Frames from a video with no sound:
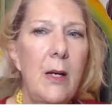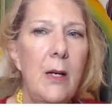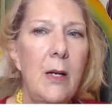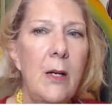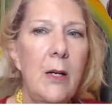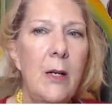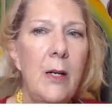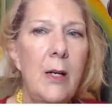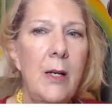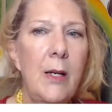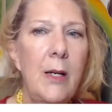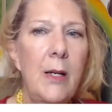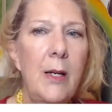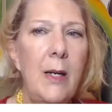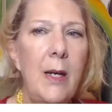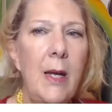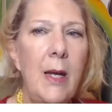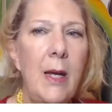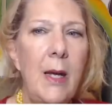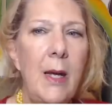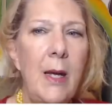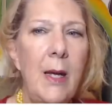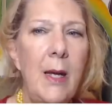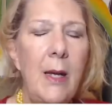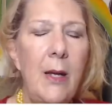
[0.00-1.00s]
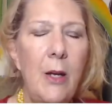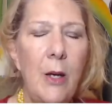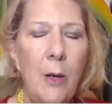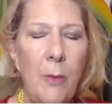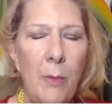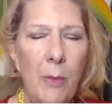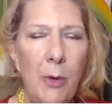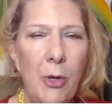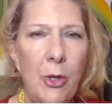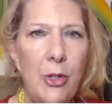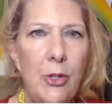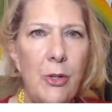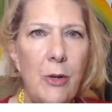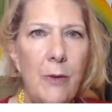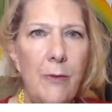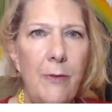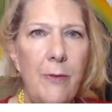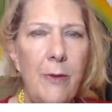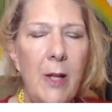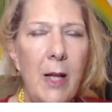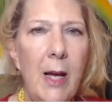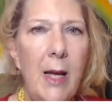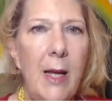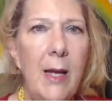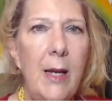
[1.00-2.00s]
on a commercial
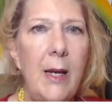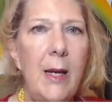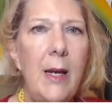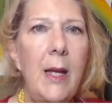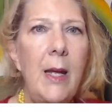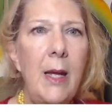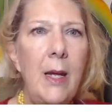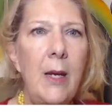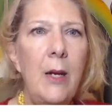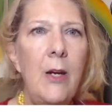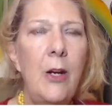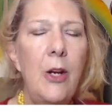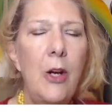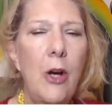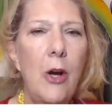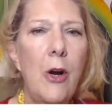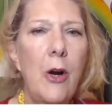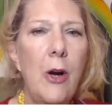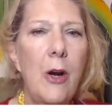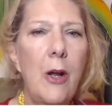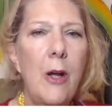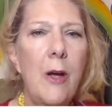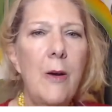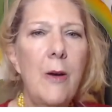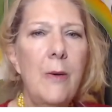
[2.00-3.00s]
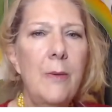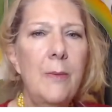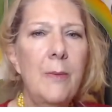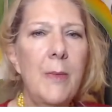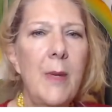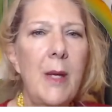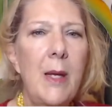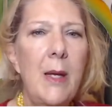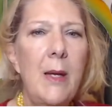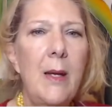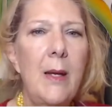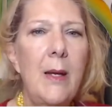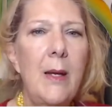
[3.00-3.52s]
flight in cargo.